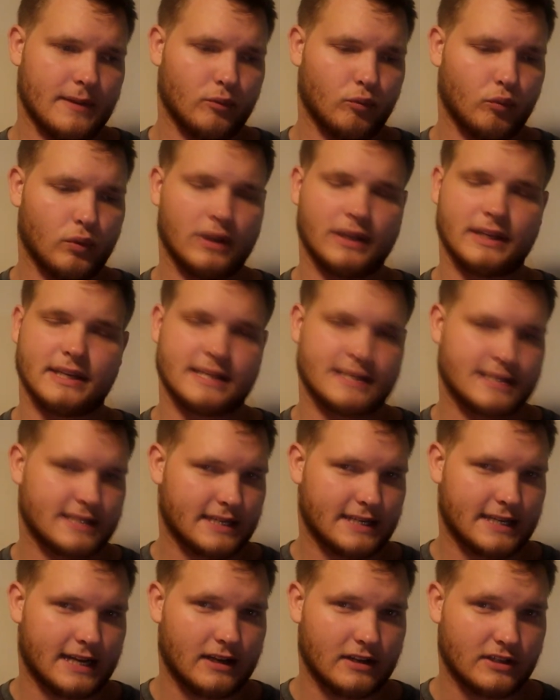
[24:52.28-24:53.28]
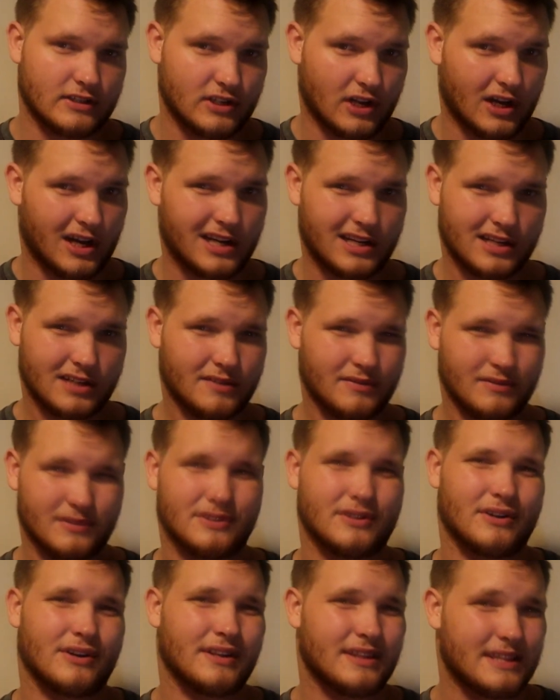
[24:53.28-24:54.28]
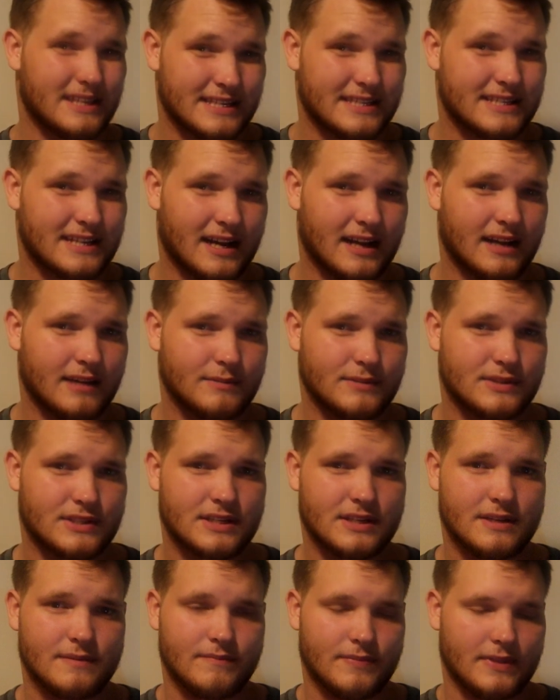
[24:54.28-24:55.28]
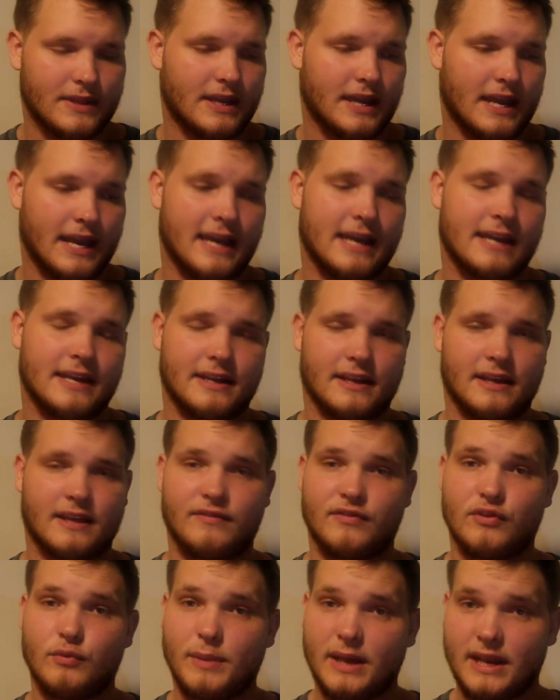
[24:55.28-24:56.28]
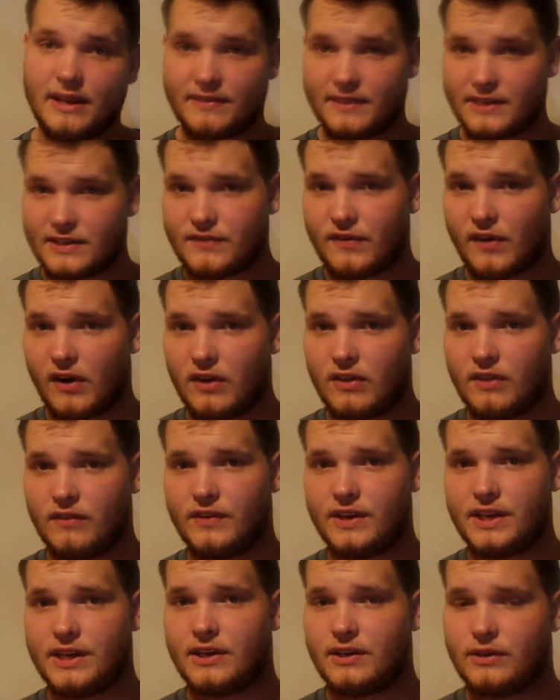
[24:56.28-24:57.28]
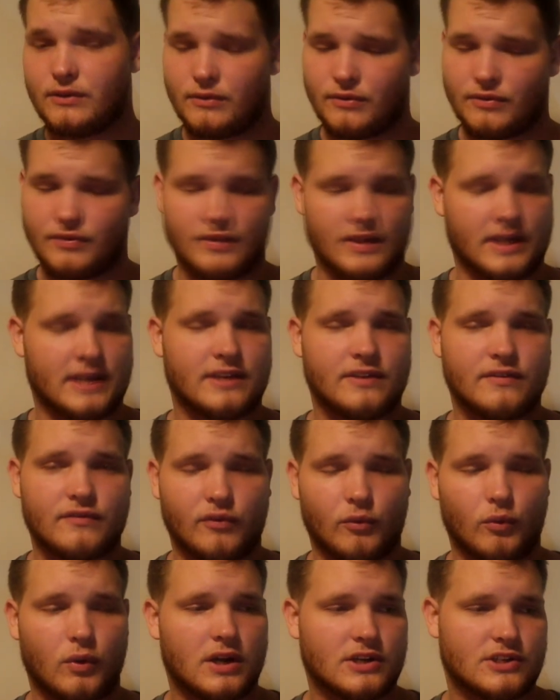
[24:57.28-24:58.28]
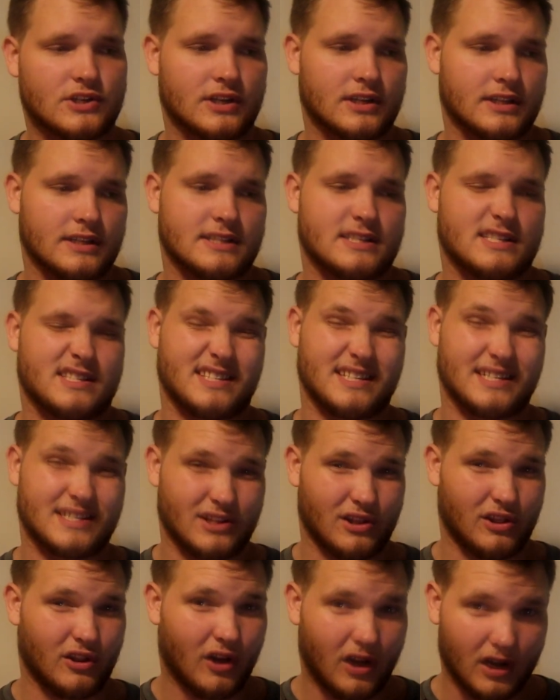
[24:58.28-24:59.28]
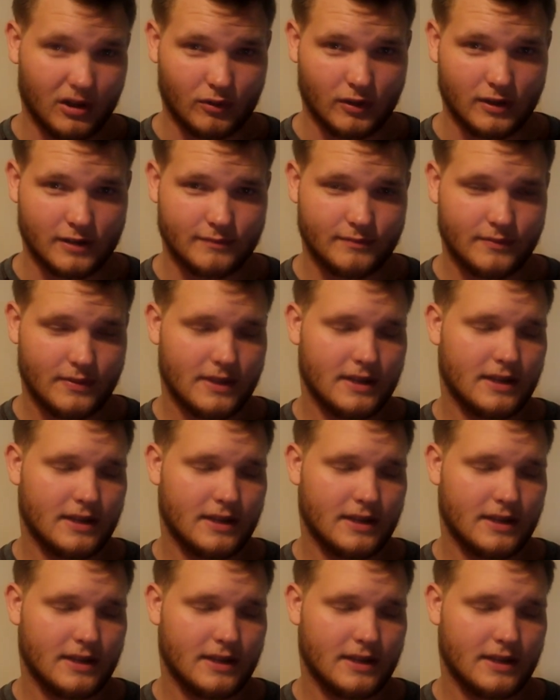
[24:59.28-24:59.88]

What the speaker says: willing to sit down and talk during these times. And if you made it this far in the video, thank you for watching. It's a long one.